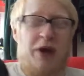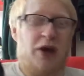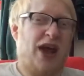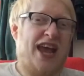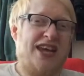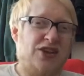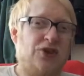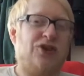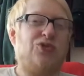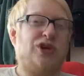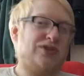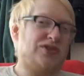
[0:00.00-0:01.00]
about
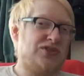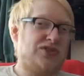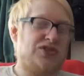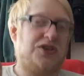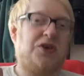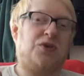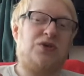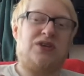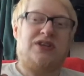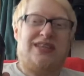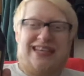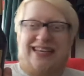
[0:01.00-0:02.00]
€8, so
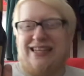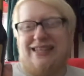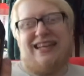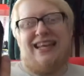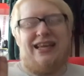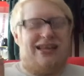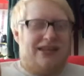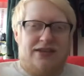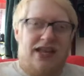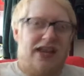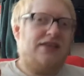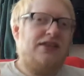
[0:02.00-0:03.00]

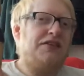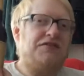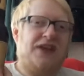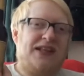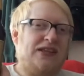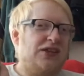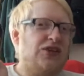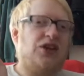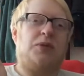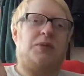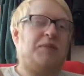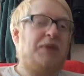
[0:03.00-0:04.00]
I think you're
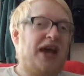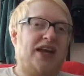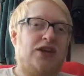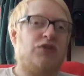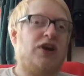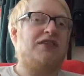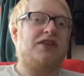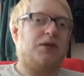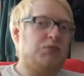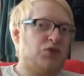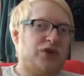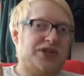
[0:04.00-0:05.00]
going to be paying around
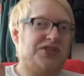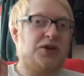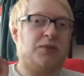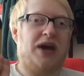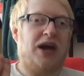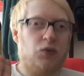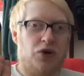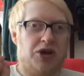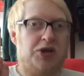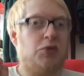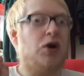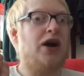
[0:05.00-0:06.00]
that price no matter where
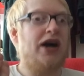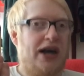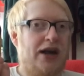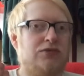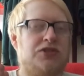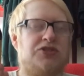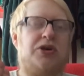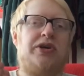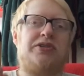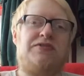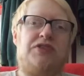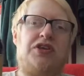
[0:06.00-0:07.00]
you are
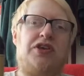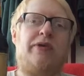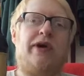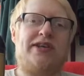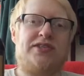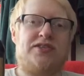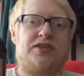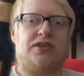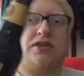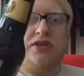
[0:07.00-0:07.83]
outside of the US.